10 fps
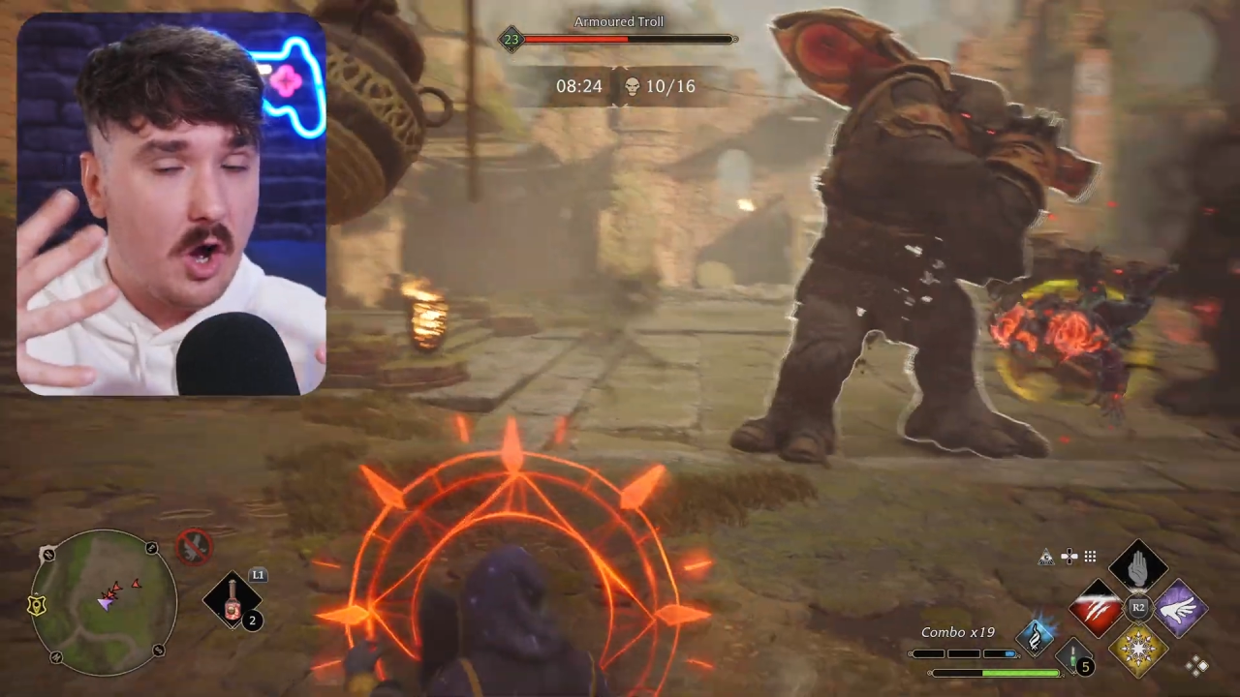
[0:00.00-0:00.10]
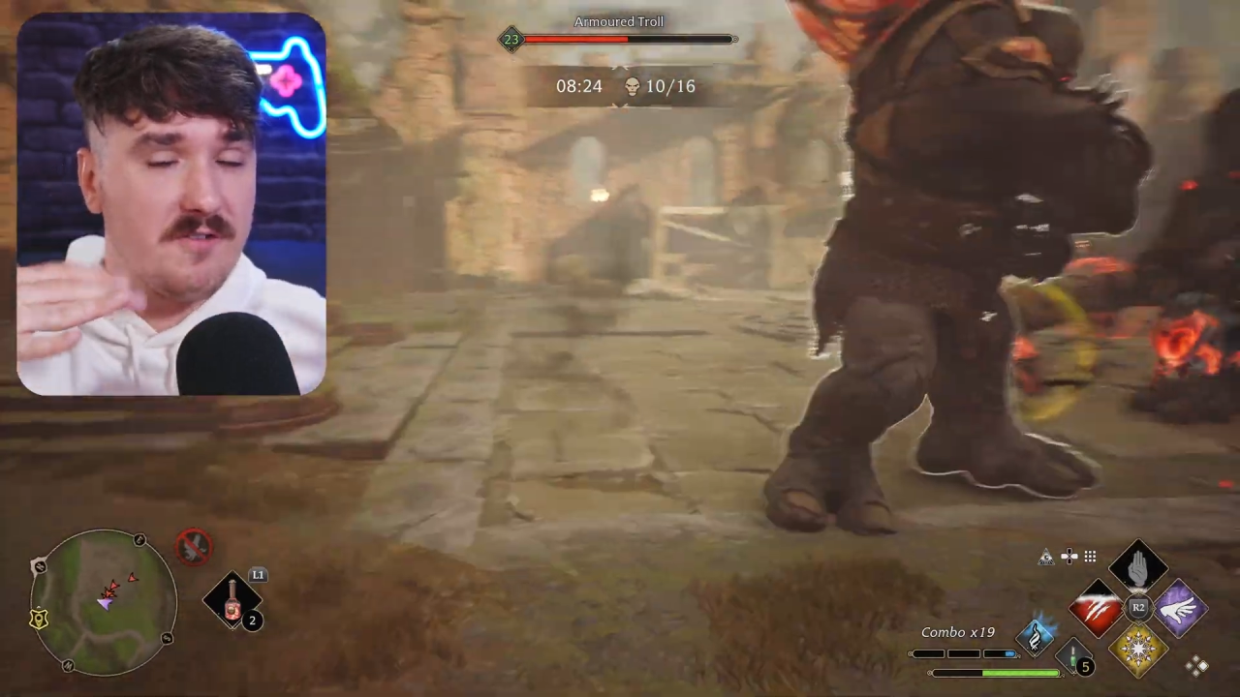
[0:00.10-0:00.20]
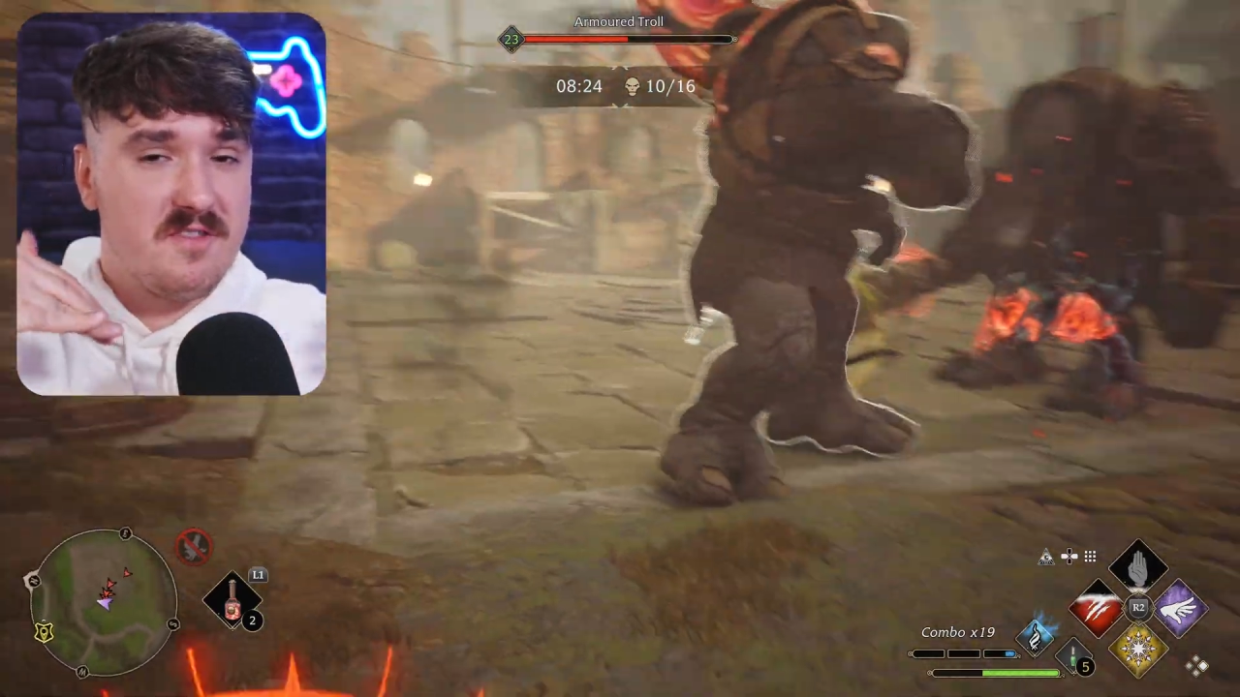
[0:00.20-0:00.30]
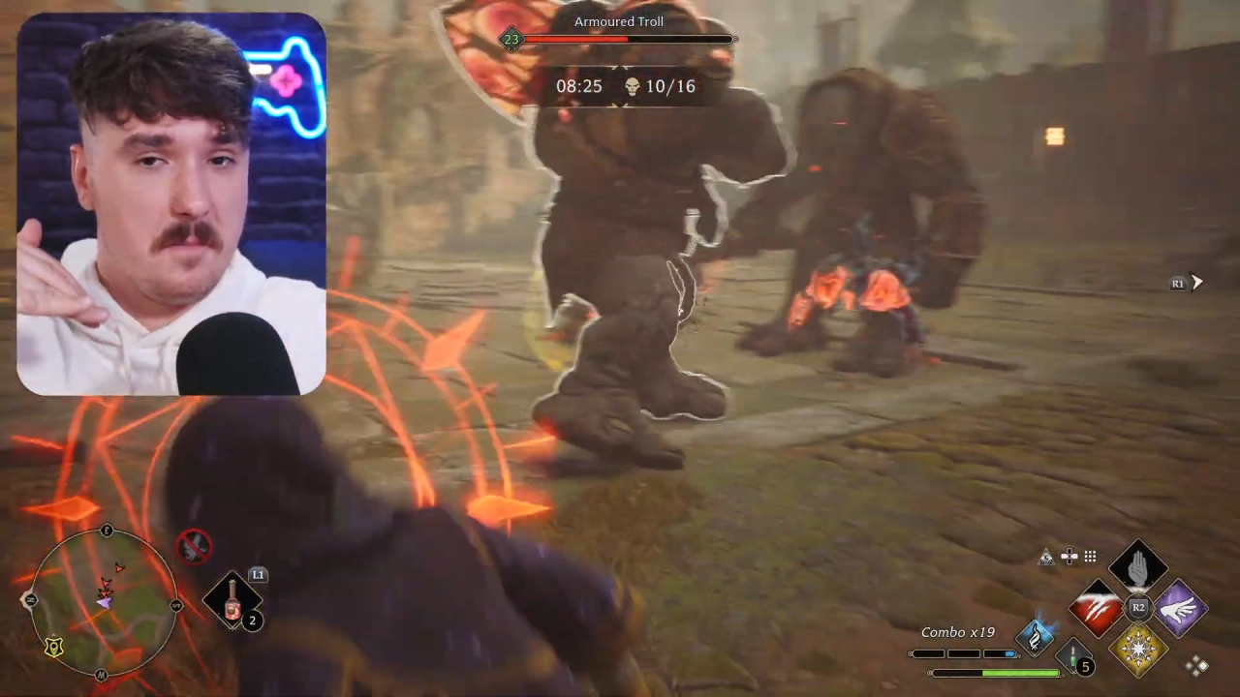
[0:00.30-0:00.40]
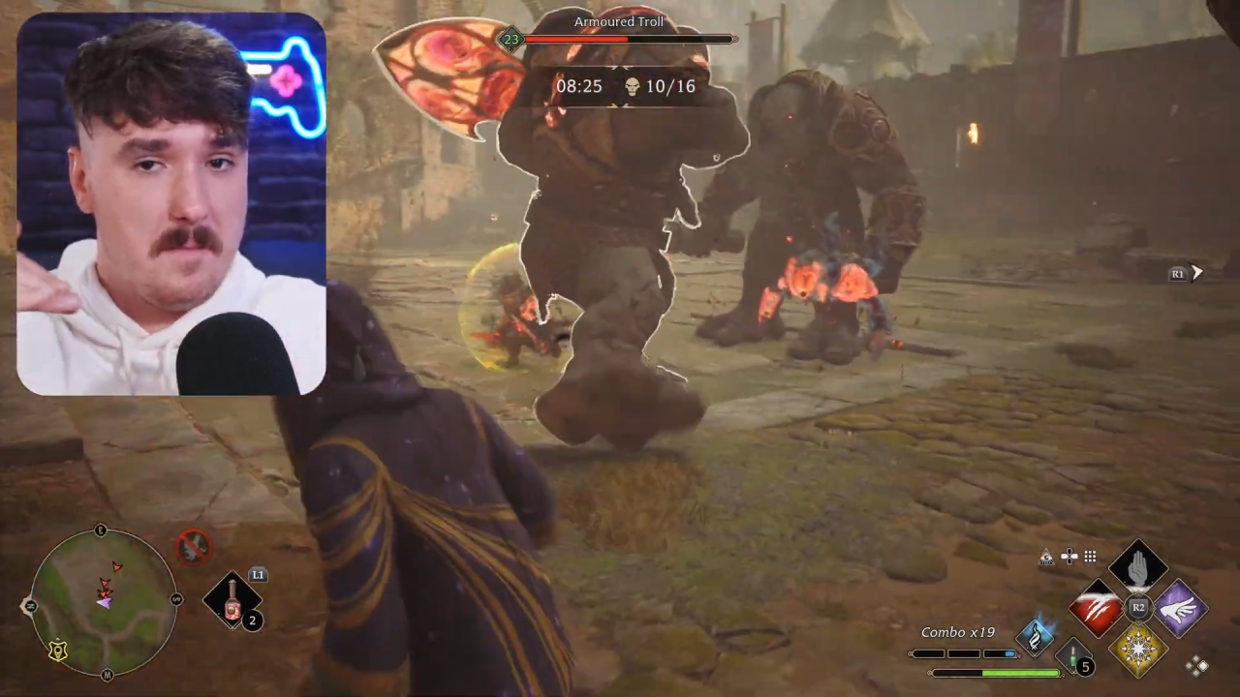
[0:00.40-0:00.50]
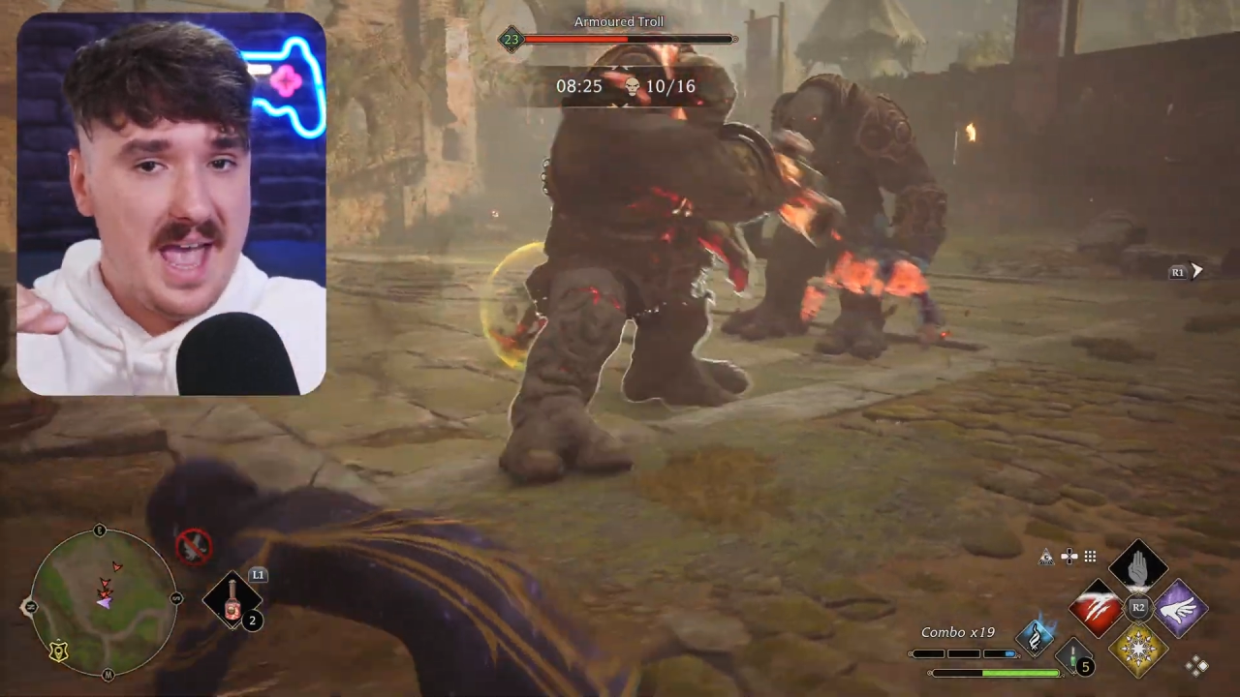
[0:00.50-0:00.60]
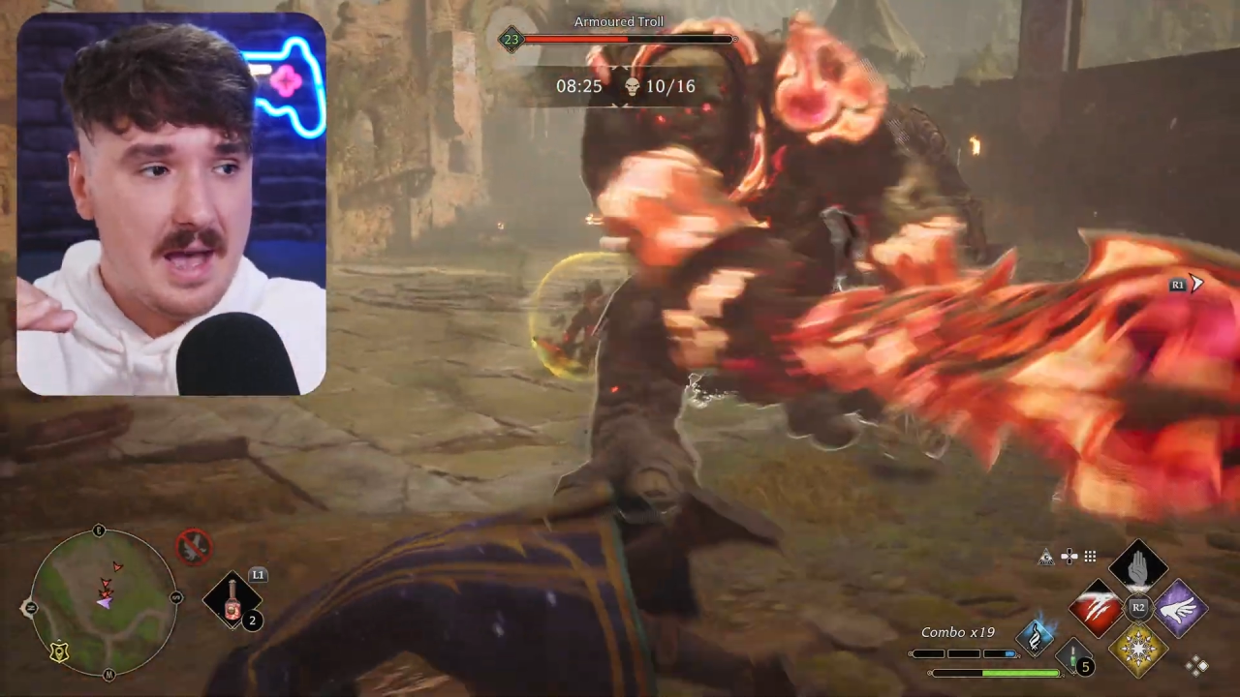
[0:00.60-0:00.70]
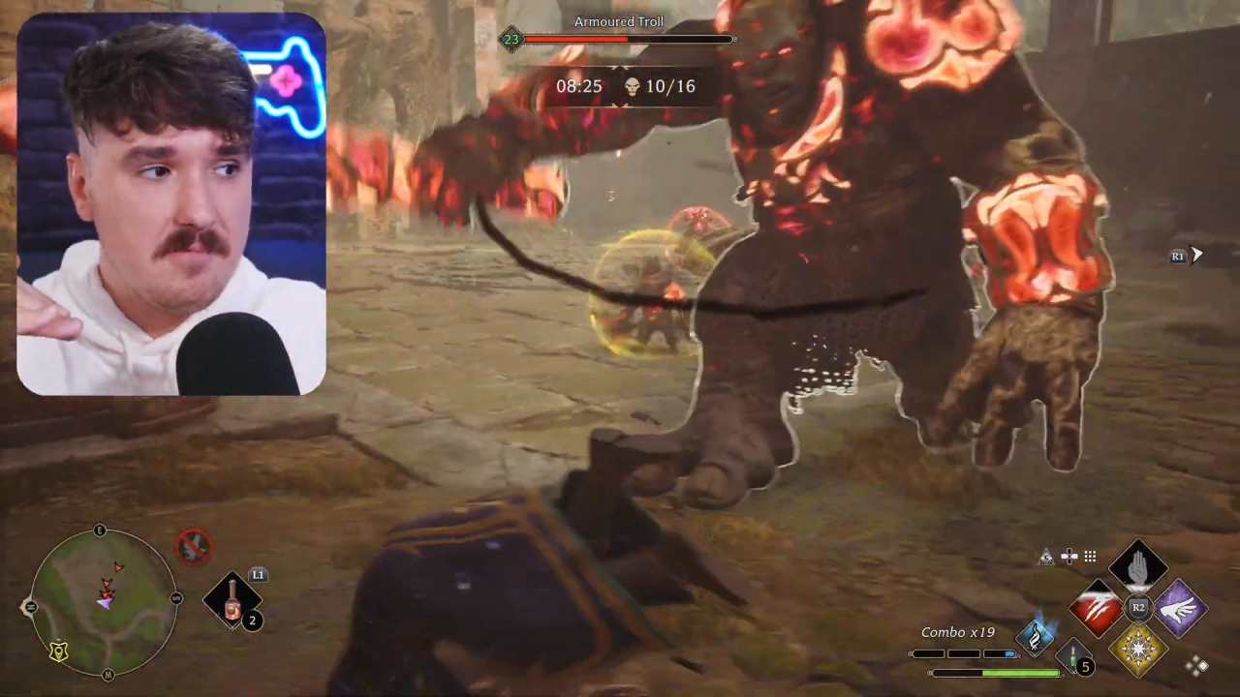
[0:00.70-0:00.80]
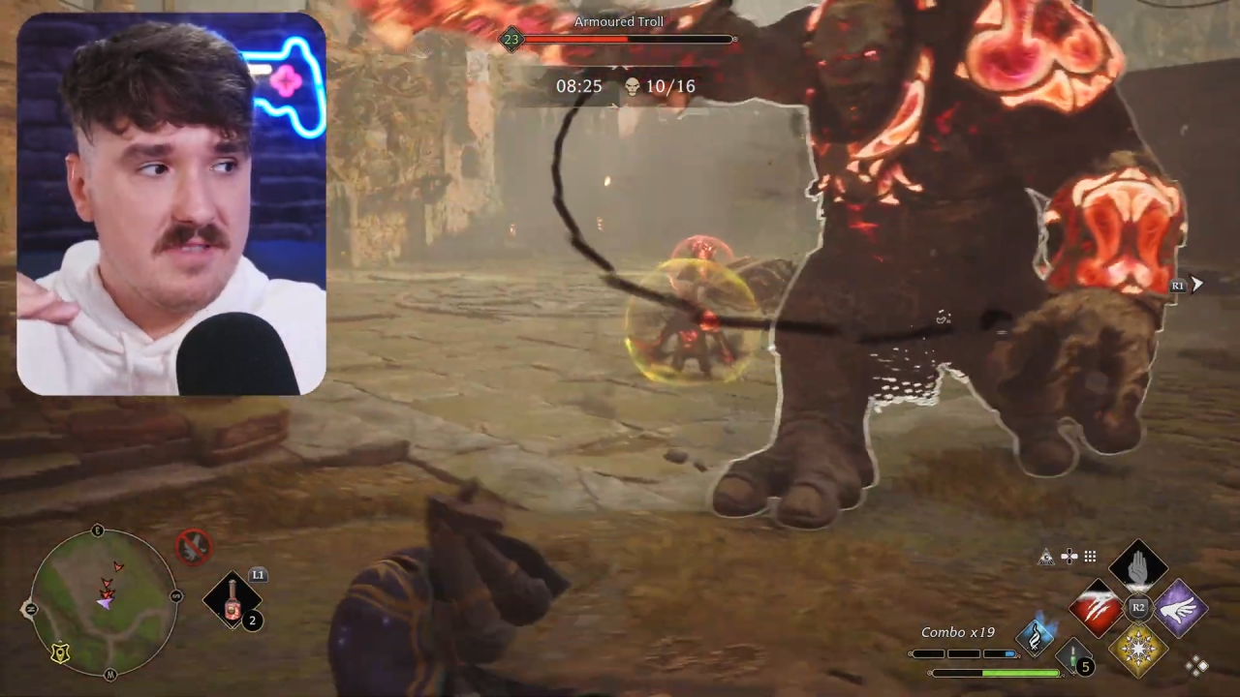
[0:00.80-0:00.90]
of the map